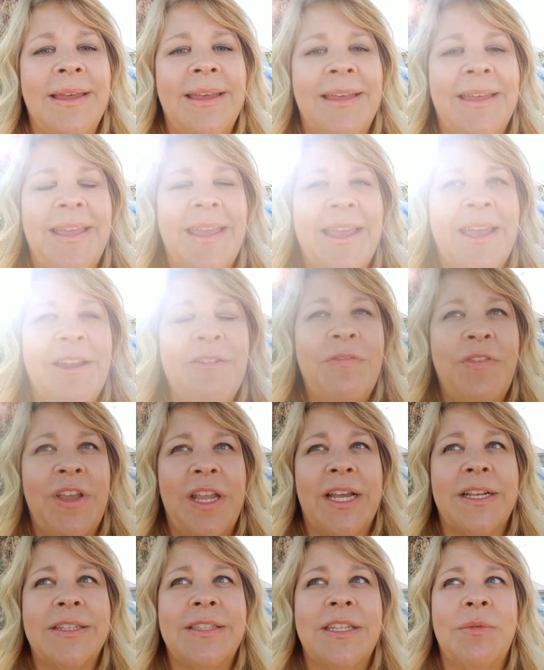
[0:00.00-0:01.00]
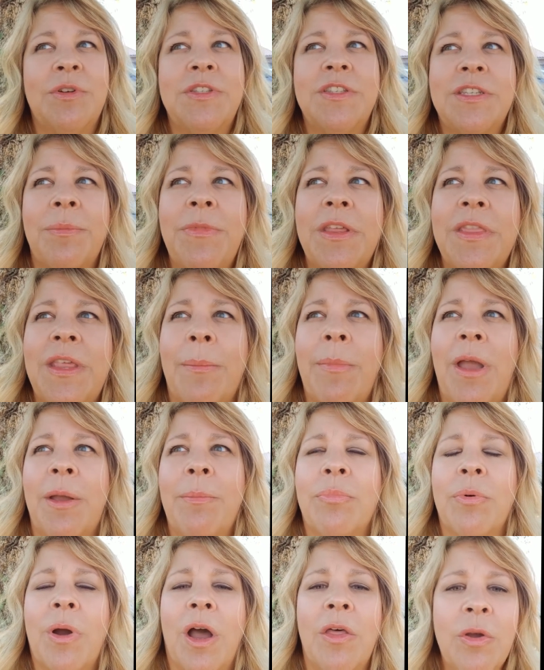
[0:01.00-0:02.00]
in Phoenix, and it was something that my
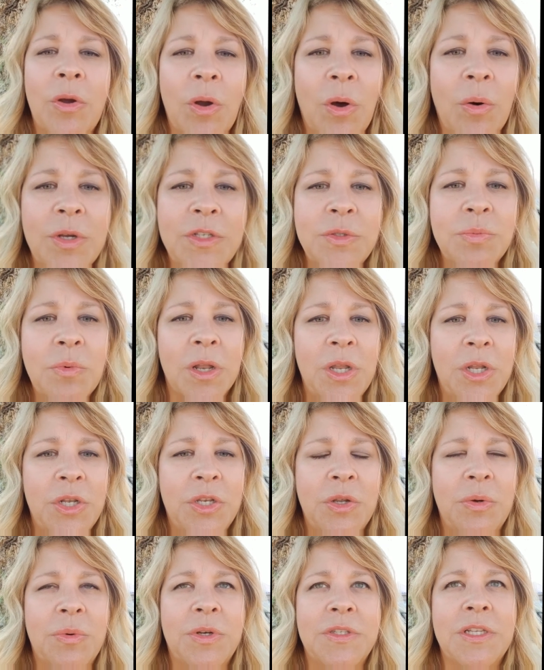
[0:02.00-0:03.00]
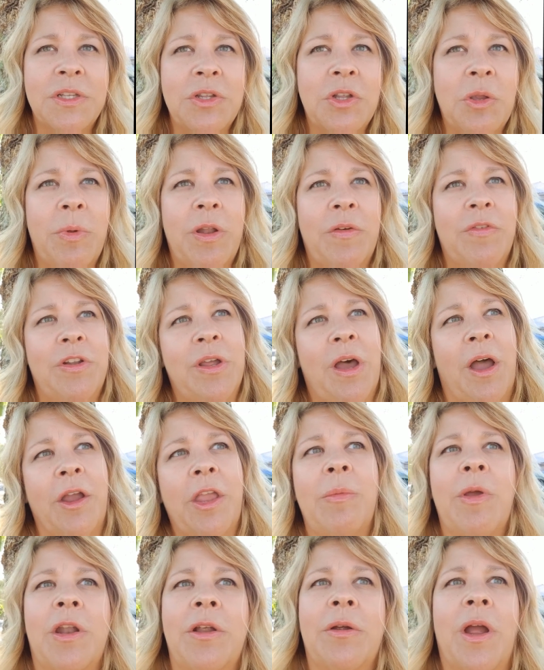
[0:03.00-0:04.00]
brother always wanted to do, was a little bit of a
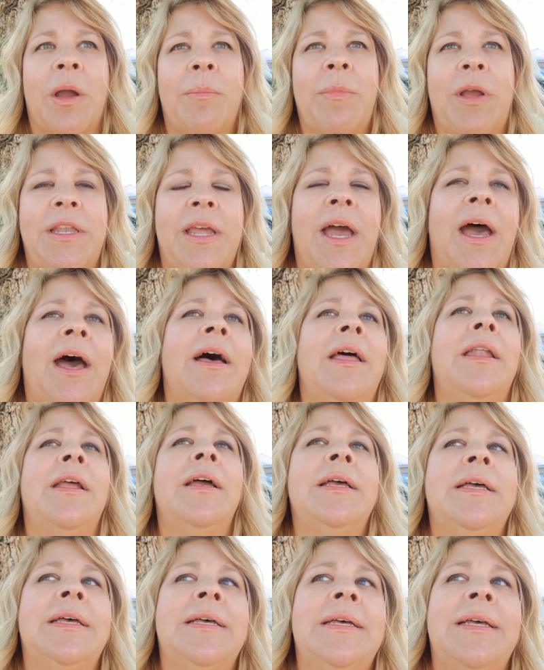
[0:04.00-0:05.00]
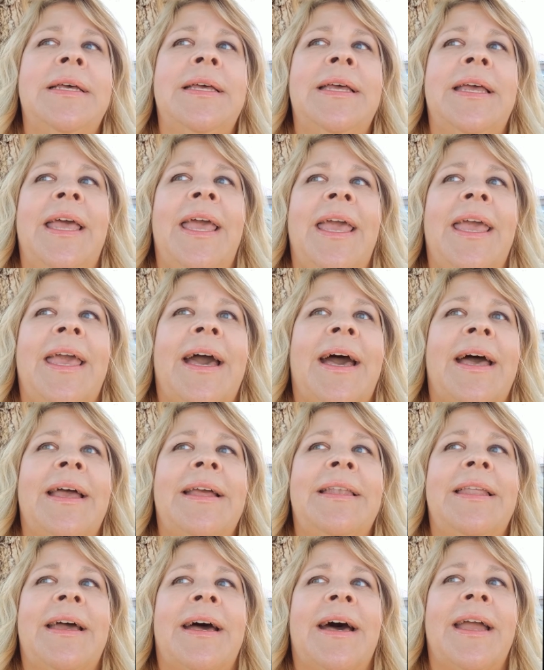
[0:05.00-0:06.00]
documentary on my dad.
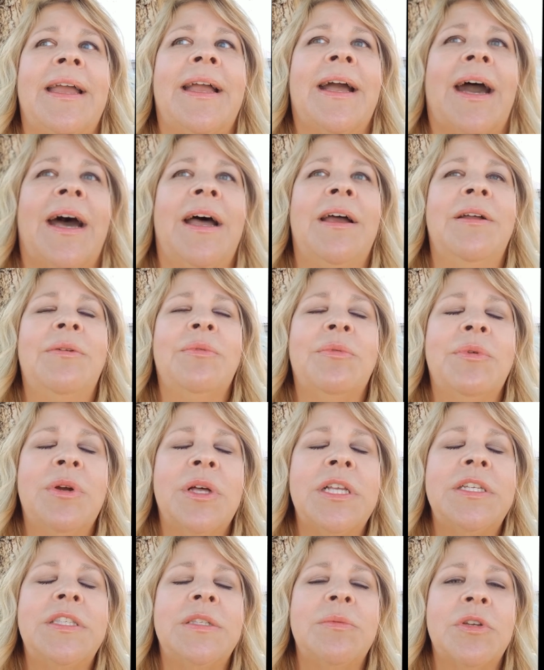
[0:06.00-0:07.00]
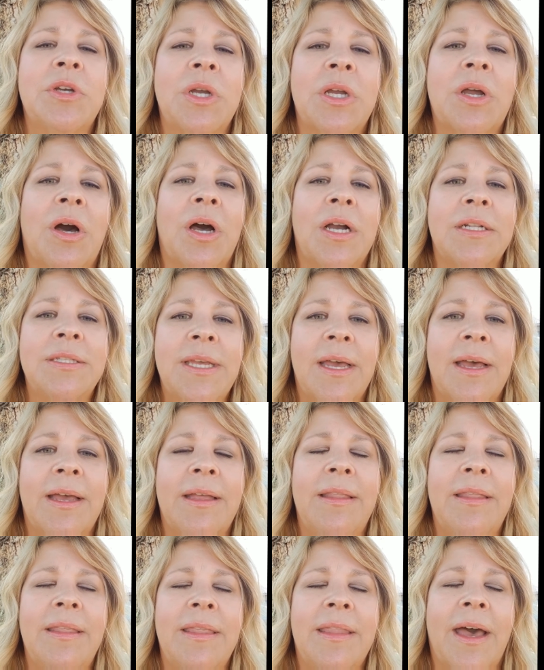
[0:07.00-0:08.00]
And I got really some good
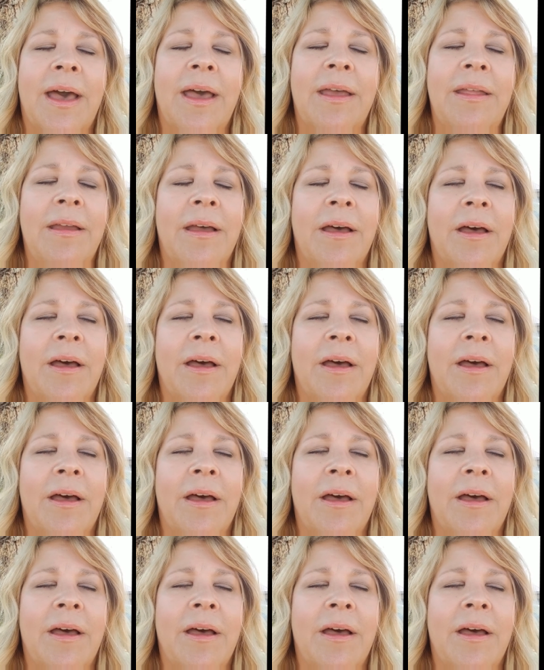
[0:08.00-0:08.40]
content that